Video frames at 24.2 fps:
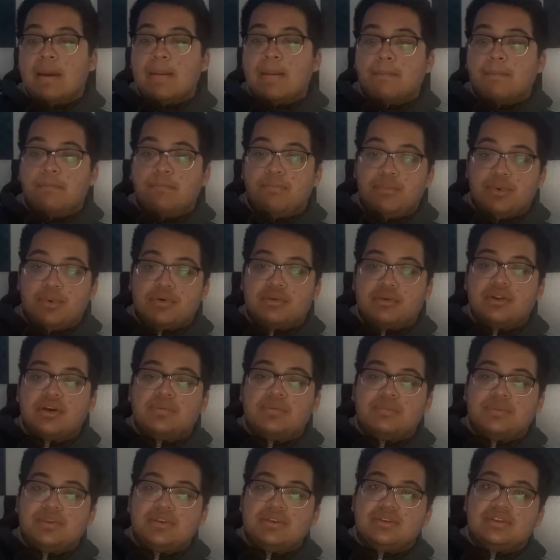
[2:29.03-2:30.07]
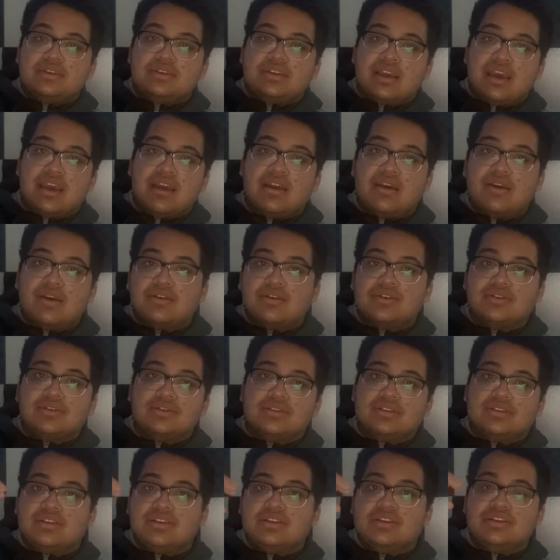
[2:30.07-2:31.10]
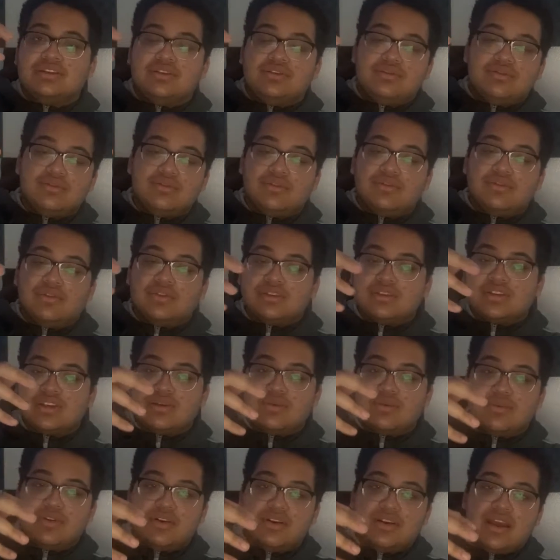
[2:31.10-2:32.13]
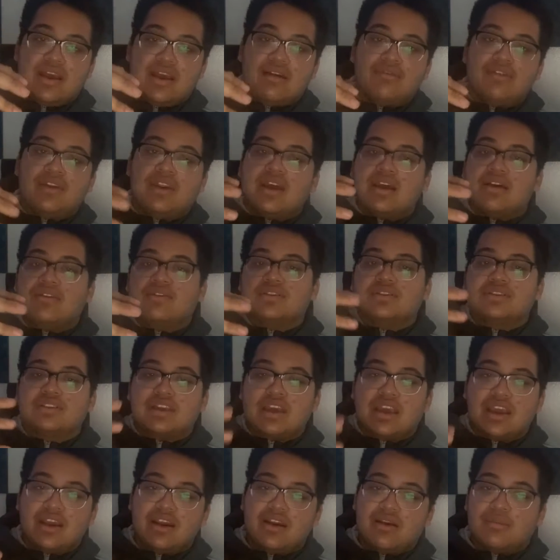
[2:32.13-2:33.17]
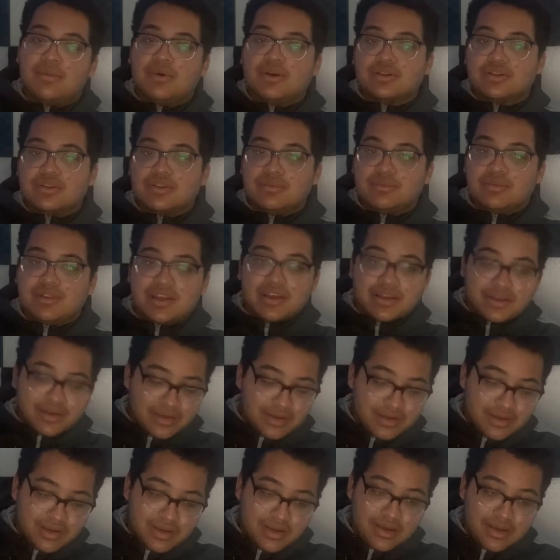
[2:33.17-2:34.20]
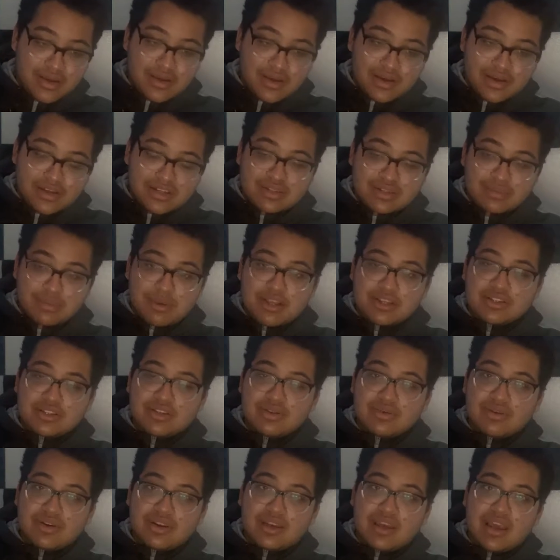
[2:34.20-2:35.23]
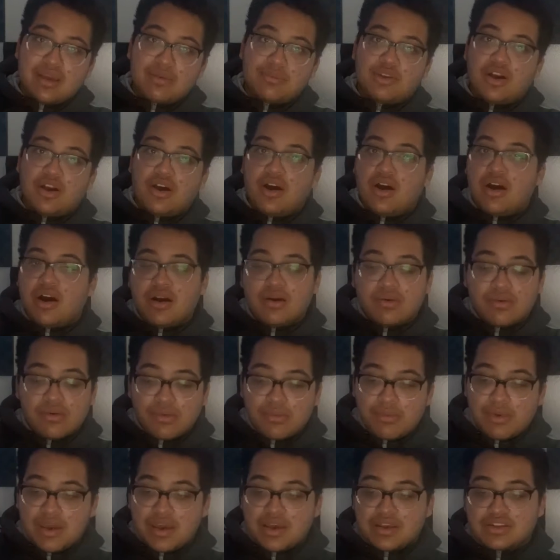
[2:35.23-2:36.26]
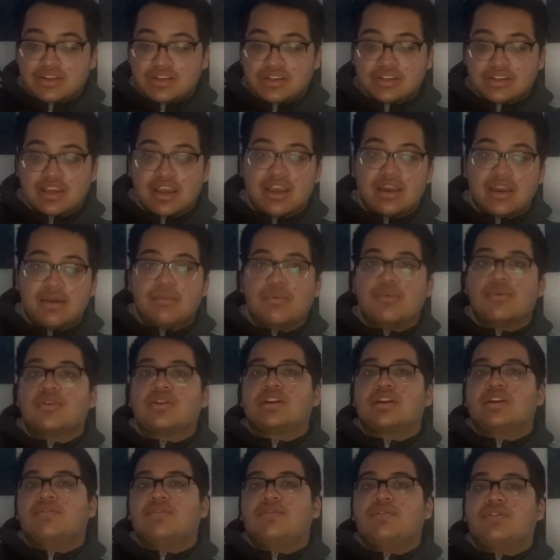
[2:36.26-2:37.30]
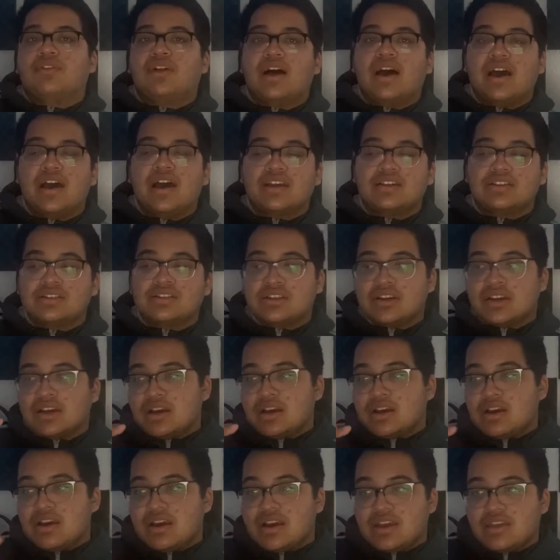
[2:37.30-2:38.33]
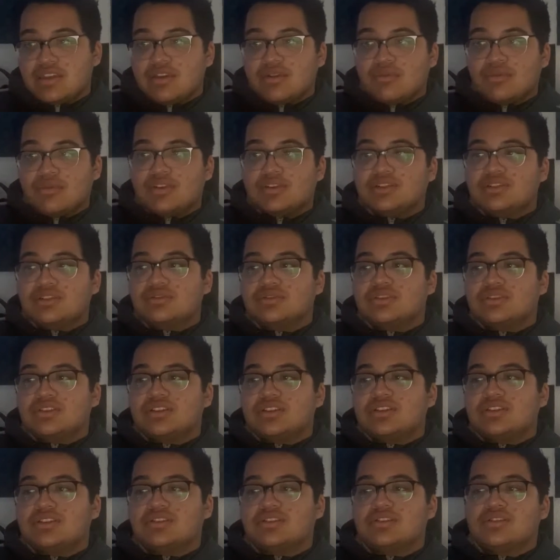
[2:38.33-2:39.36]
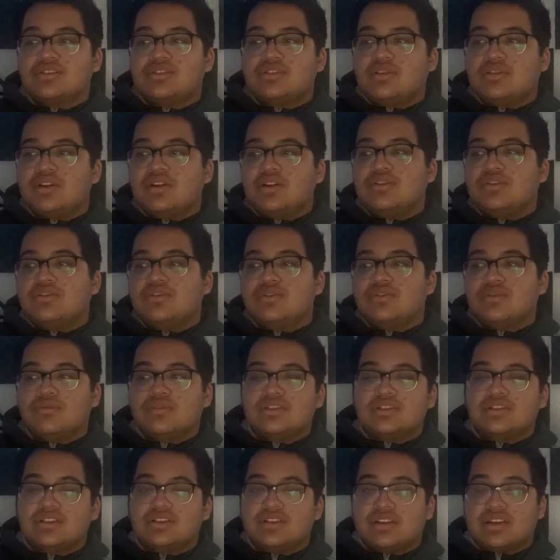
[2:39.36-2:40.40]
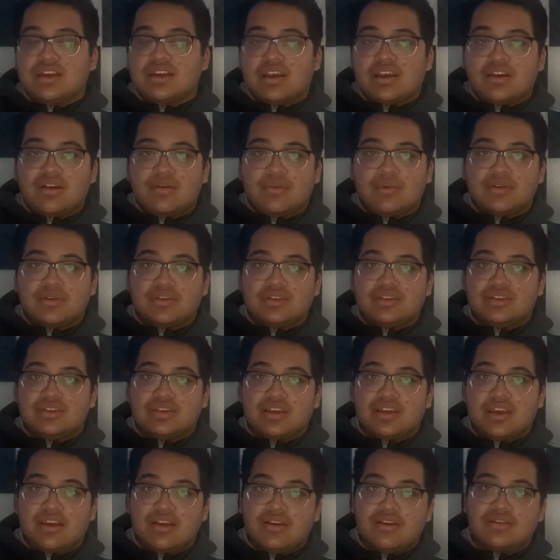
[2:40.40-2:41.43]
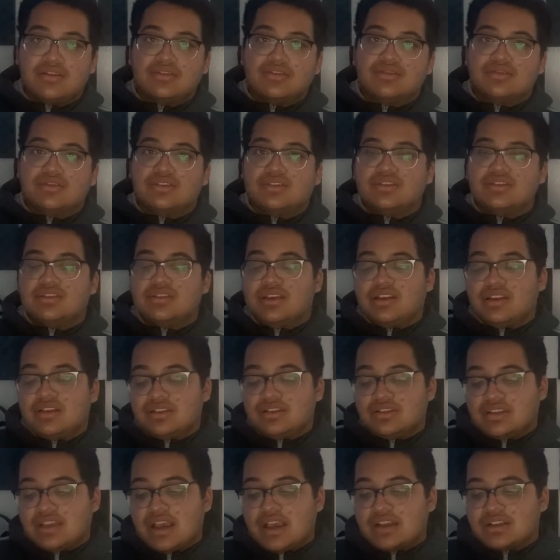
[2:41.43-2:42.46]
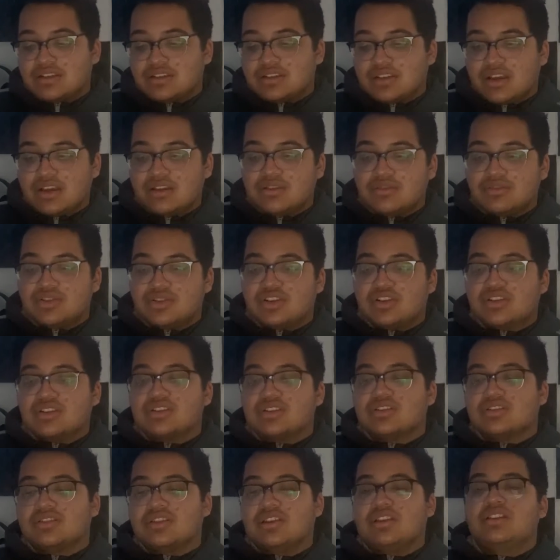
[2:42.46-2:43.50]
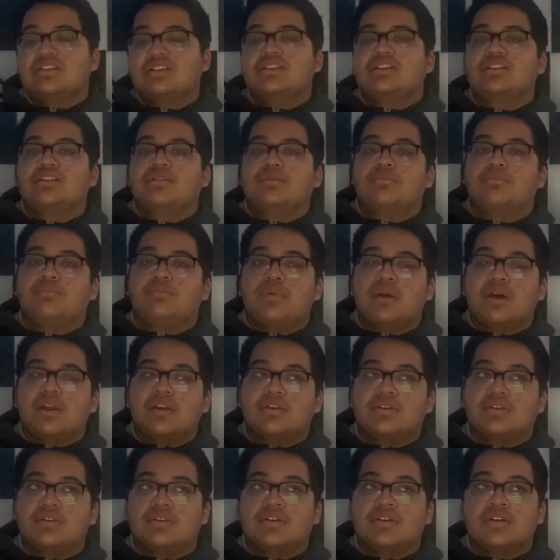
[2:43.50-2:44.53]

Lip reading: build up these characters in this universe they wanted to have and have us care about them. Like, especially when it came to Aquaman, Cyborg, and Flash. In the original Justice League, you had no reason to care about these characters. And in Zack Snyder's Justice League, it did a better